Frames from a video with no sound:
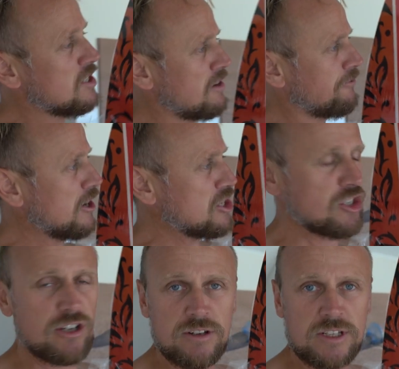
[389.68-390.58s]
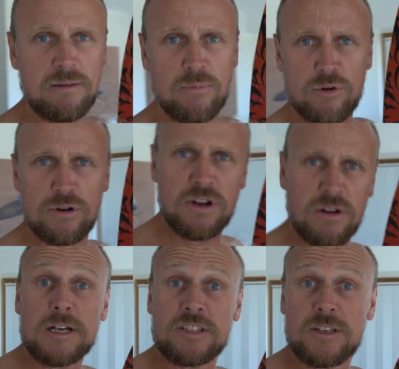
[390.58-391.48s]
This is a fresh
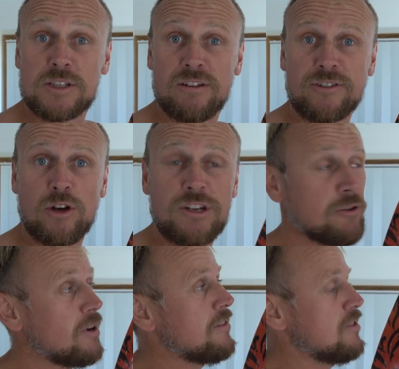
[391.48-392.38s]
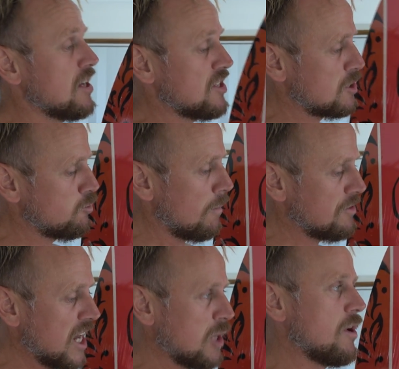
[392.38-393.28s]
skimboard. Busted Surfco did the right thing and
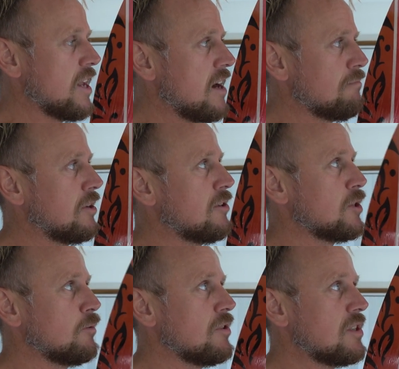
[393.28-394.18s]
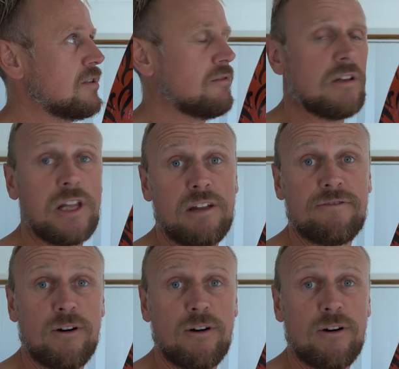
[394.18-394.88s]
swapped the other one out because it was clearly